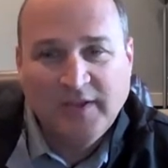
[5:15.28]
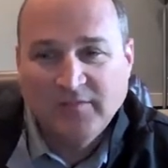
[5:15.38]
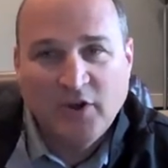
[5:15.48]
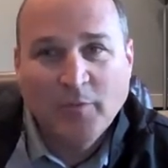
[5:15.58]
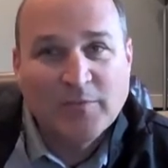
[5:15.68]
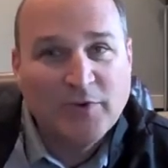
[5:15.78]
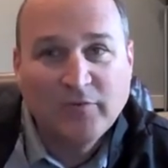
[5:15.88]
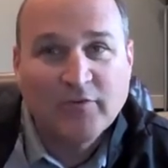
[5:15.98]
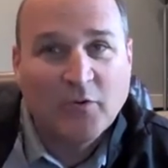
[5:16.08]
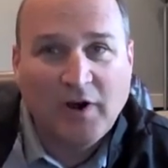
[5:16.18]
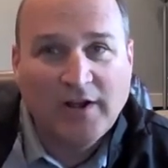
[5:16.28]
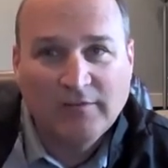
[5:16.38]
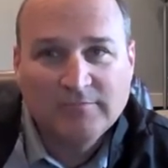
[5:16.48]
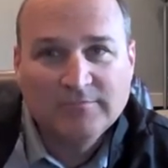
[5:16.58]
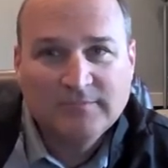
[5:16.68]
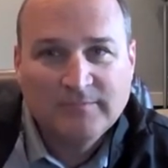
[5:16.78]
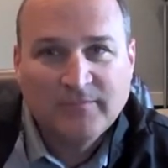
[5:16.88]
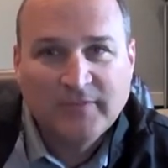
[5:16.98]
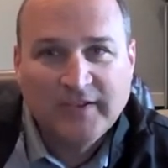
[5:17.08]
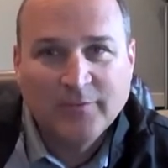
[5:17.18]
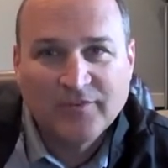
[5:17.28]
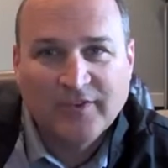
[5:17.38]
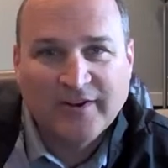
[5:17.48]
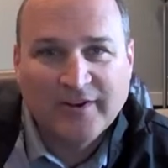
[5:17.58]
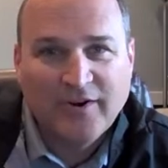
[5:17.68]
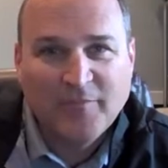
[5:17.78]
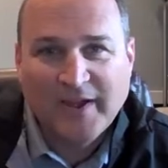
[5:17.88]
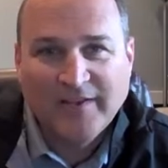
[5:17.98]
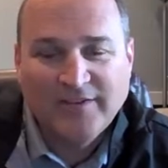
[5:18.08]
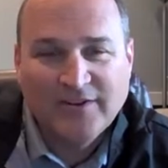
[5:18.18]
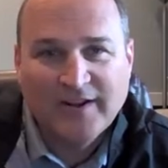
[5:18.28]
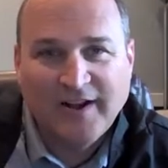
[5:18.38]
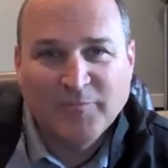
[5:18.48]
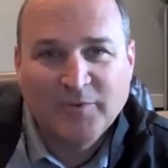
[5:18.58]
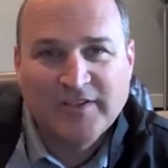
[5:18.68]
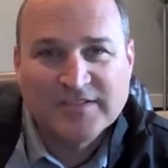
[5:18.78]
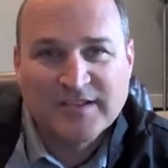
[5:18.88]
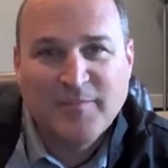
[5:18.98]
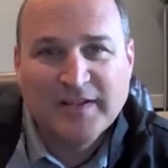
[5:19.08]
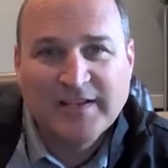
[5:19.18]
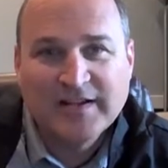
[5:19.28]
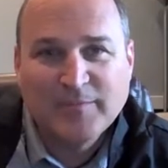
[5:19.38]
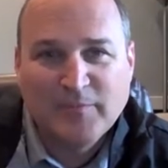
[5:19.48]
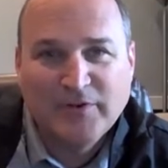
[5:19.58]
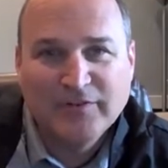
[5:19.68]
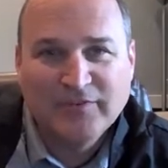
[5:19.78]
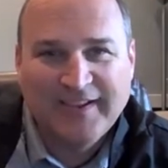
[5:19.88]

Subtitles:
Nobody moved for a while, and it was like, oh man, dear God, please somebody get up and move.